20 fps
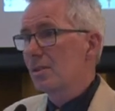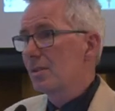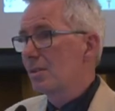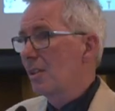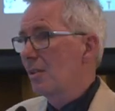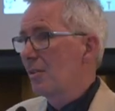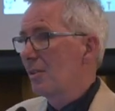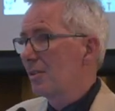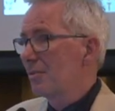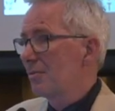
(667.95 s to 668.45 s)

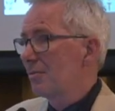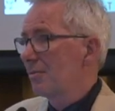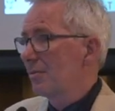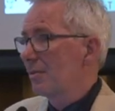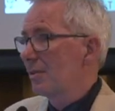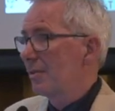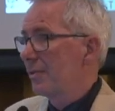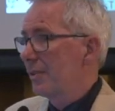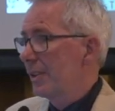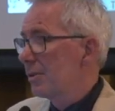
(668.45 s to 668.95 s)
go on
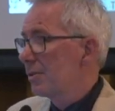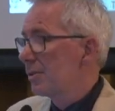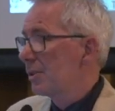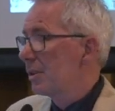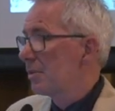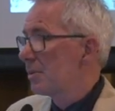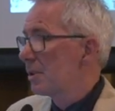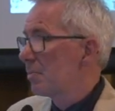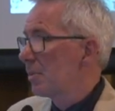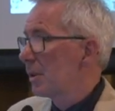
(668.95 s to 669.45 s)
field
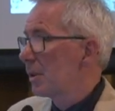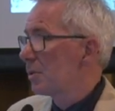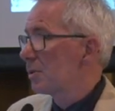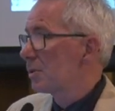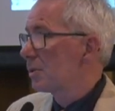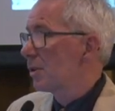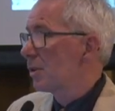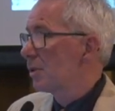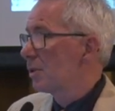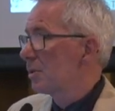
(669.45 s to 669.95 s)
trips, but
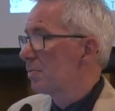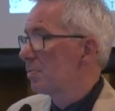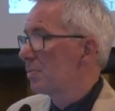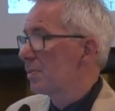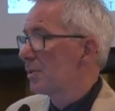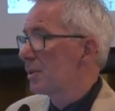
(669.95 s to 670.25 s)
also to